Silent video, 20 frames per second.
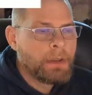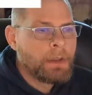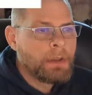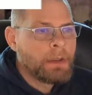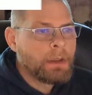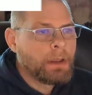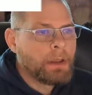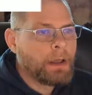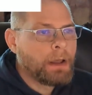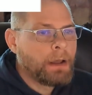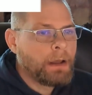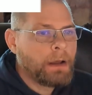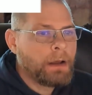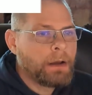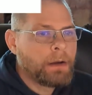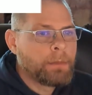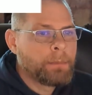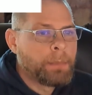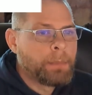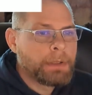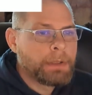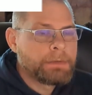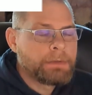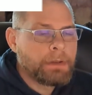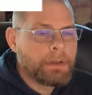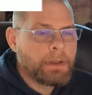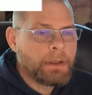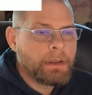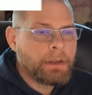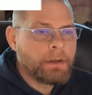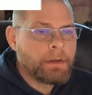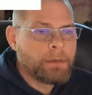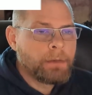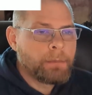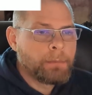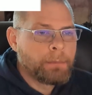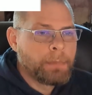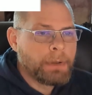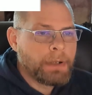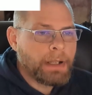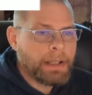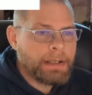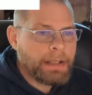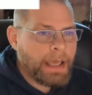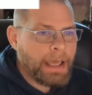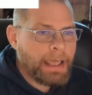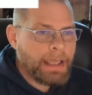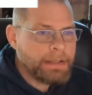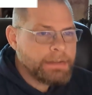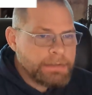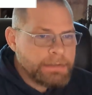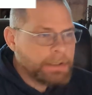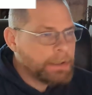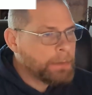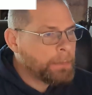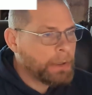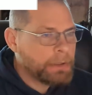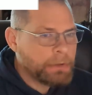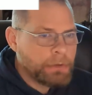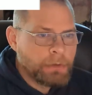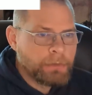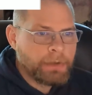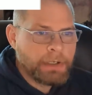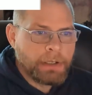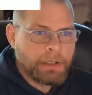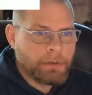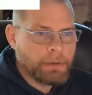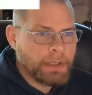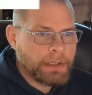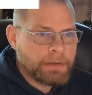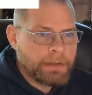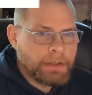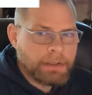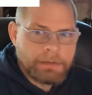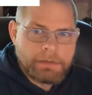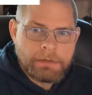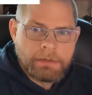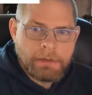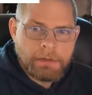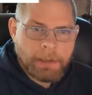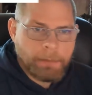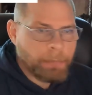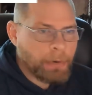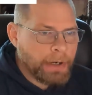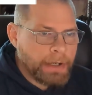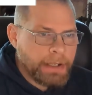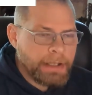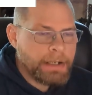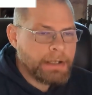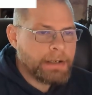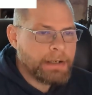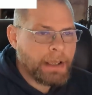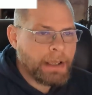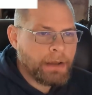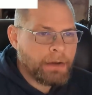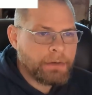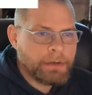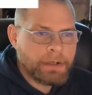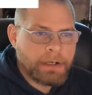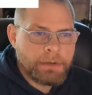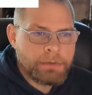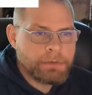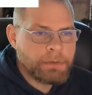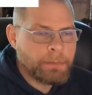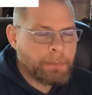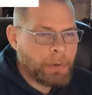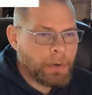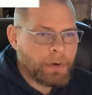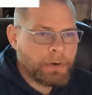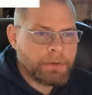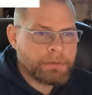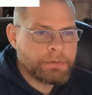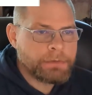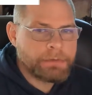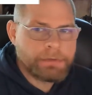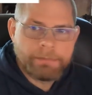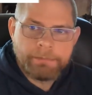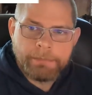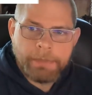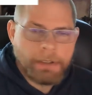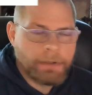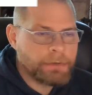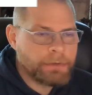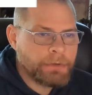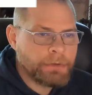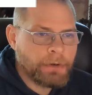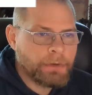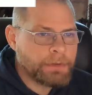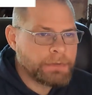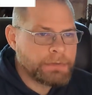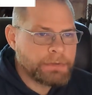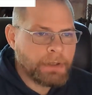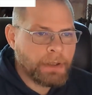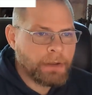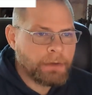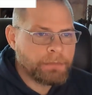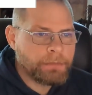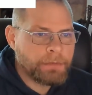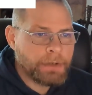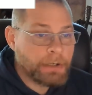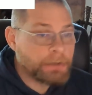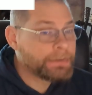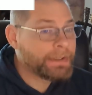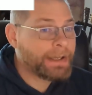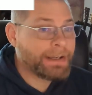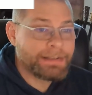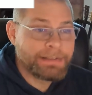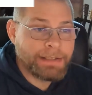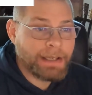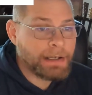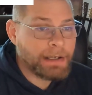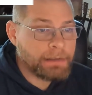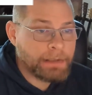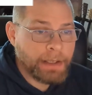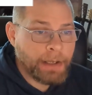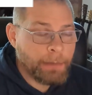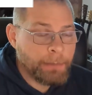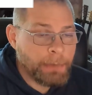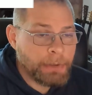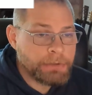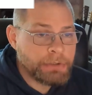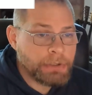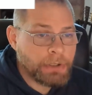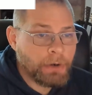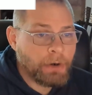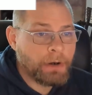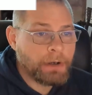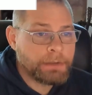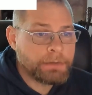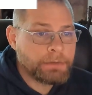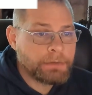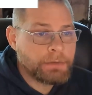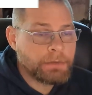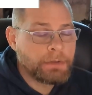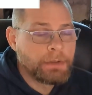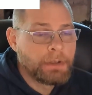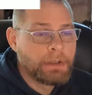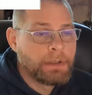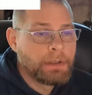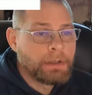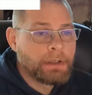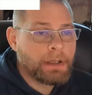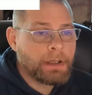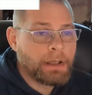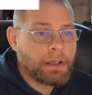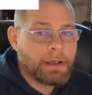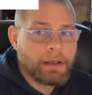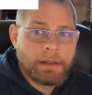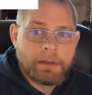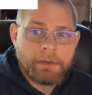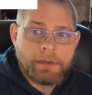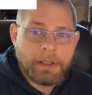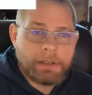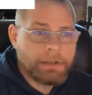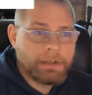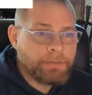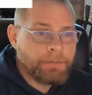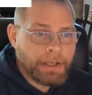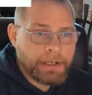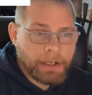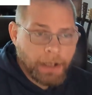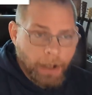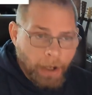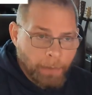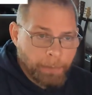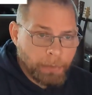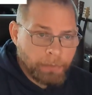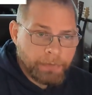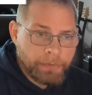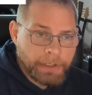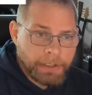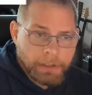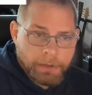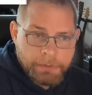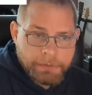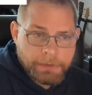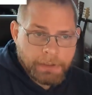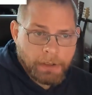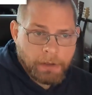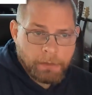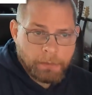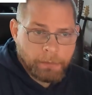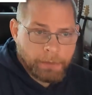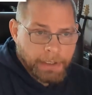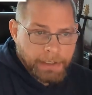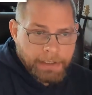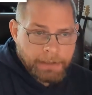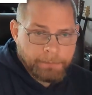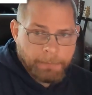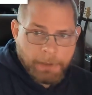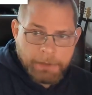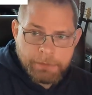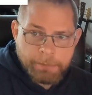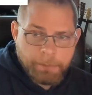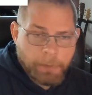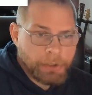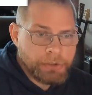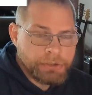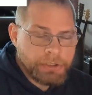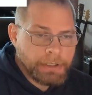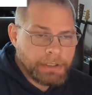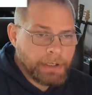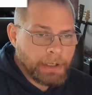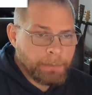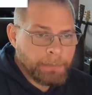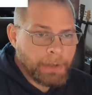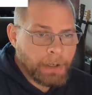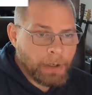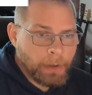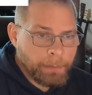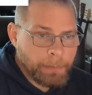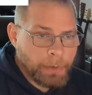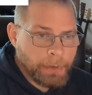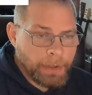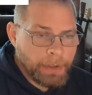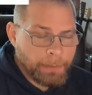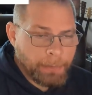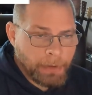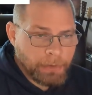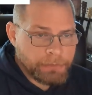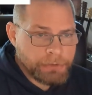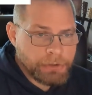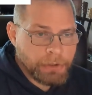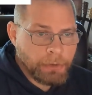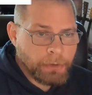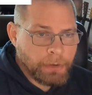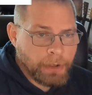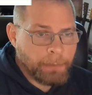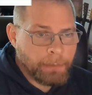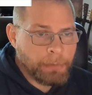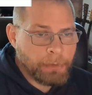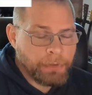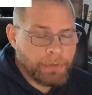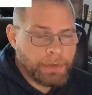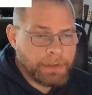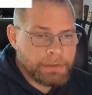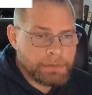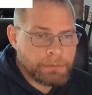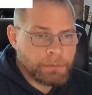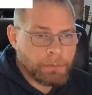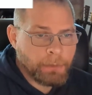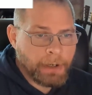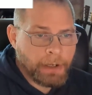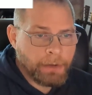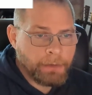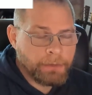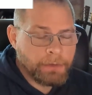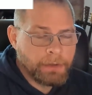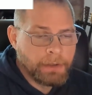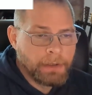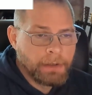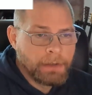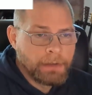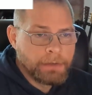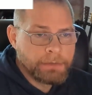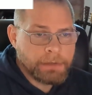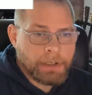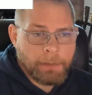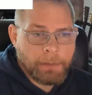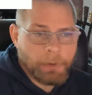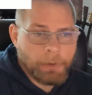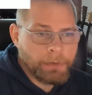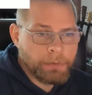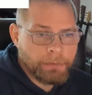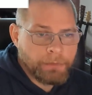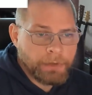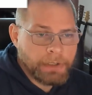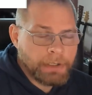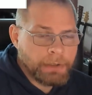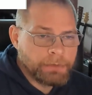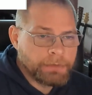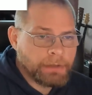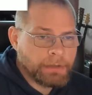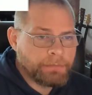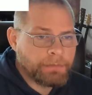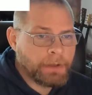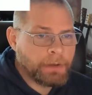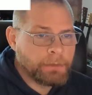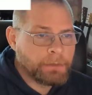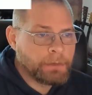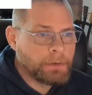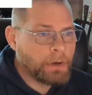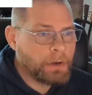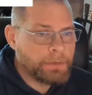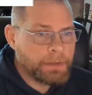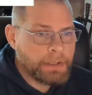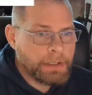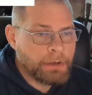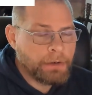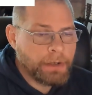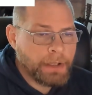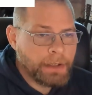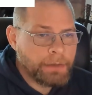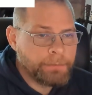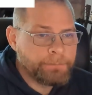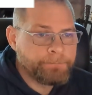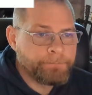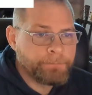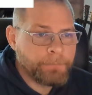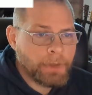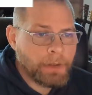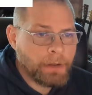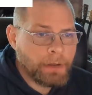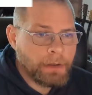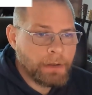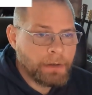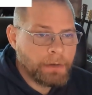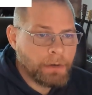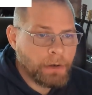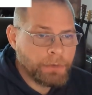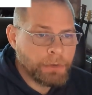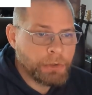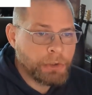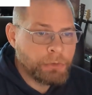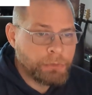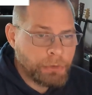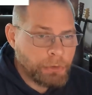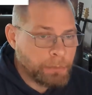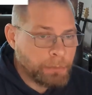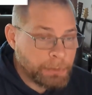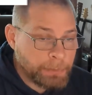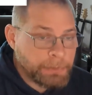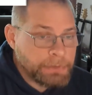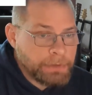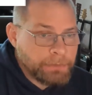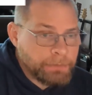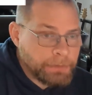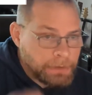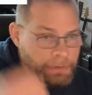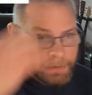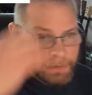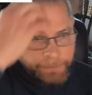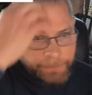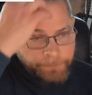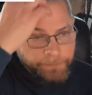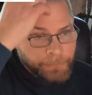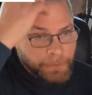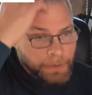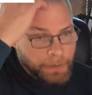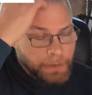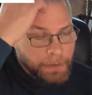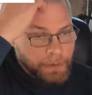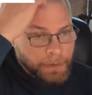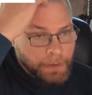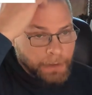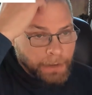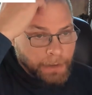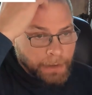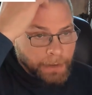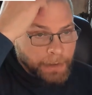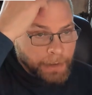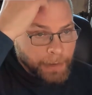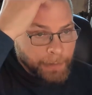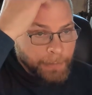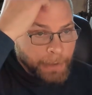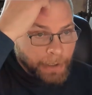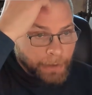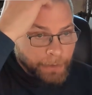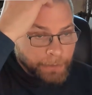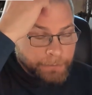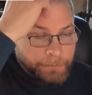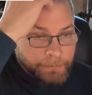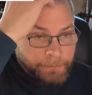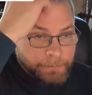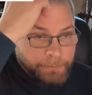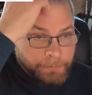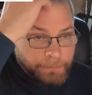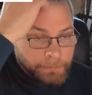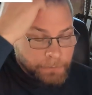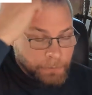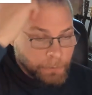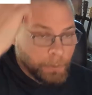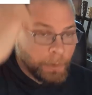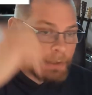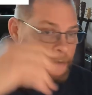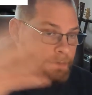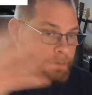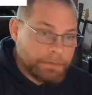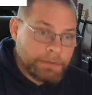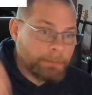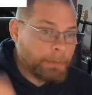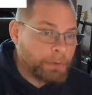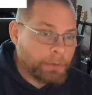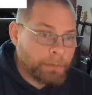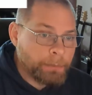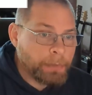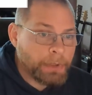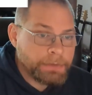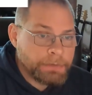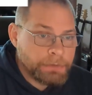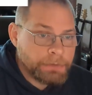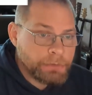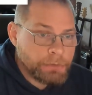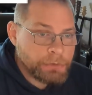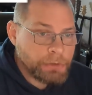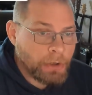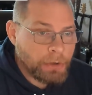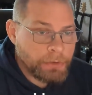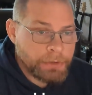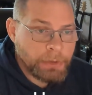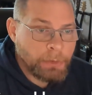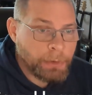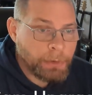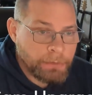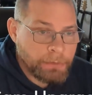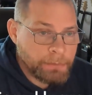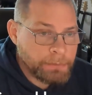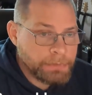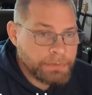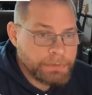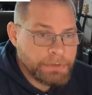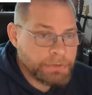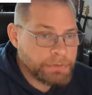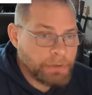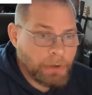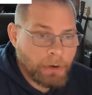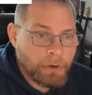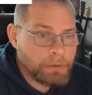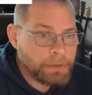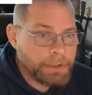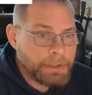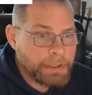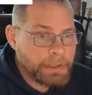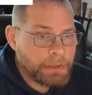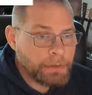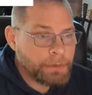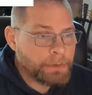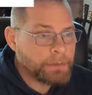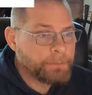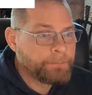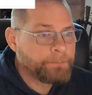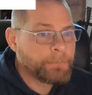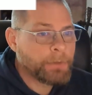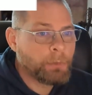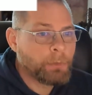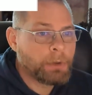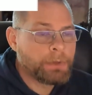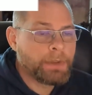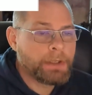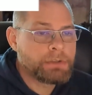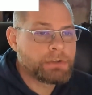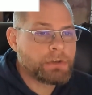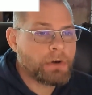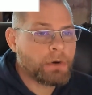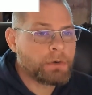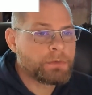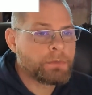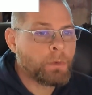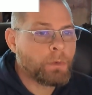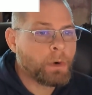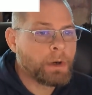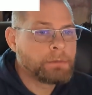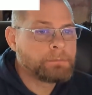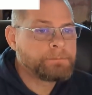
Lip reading: But I hadn't seen anybody do a video like this, like breaking it down. Here's the parts, here's all the stuff, here's exactly how much it costs. I did find a couple videos, and when I get my spreadsheet up that I'll put up, I'll show a couple things around. There's a couple other videos I found on the internet, on the YouTube specifically, about what some other places are charging. One of them's just a Harley dealer and what they charge for it.